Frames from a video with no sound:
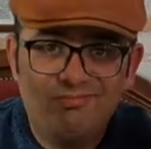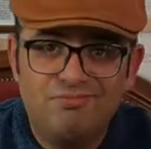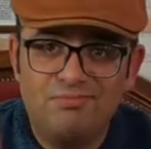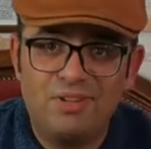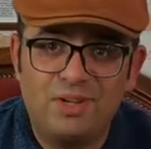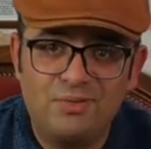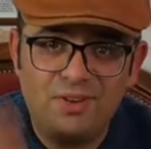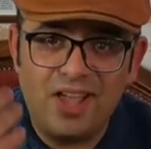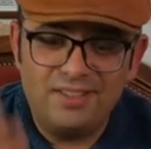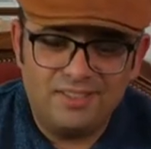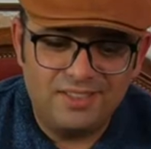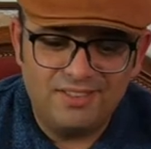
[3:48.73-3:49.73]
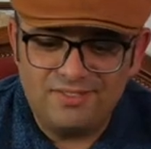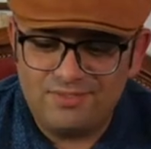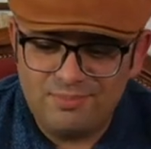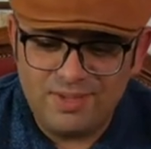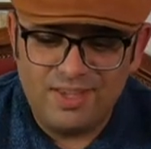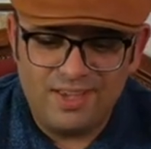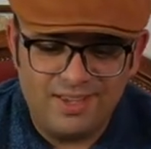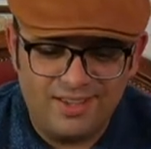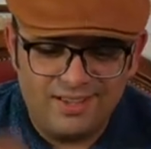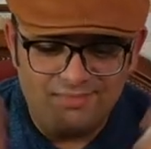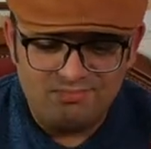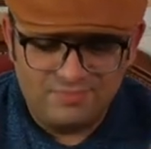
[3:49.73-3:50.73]
be creative, be,
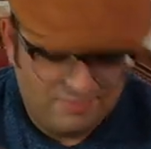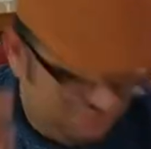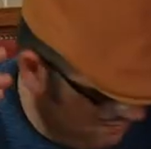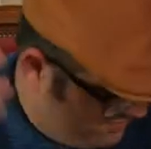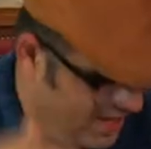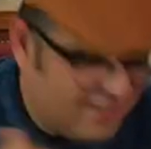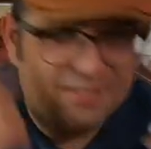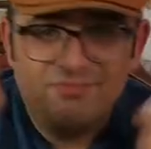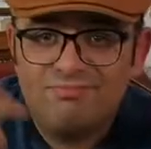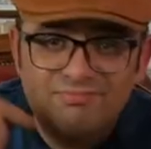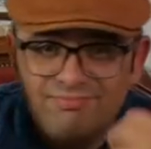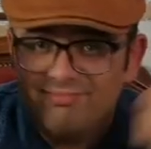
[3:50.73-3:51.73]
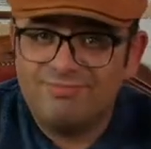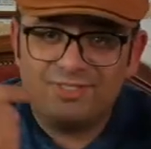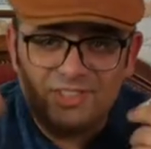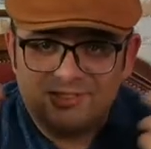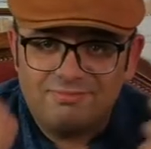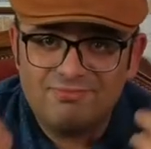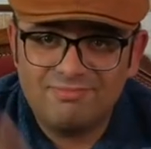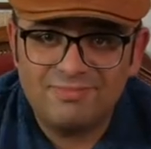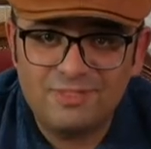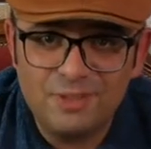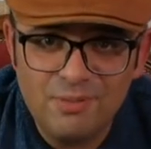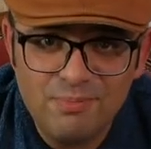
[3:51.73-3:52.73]
yes,
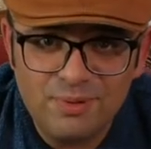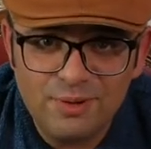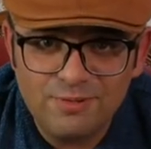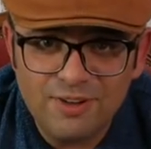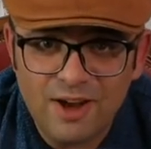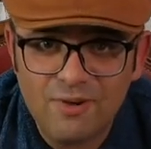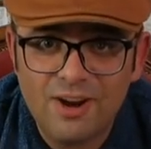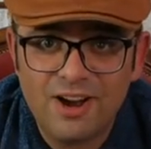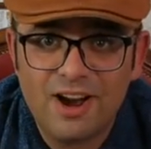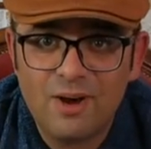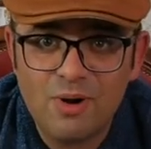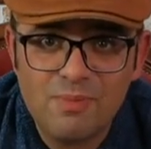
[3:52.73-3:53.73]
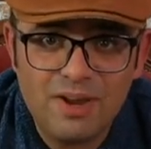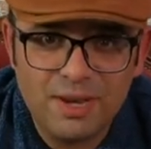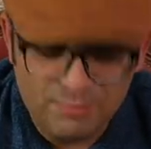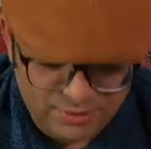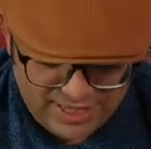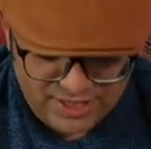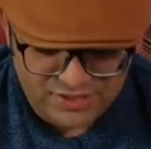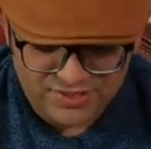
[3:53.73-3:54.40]
to improve our manipulation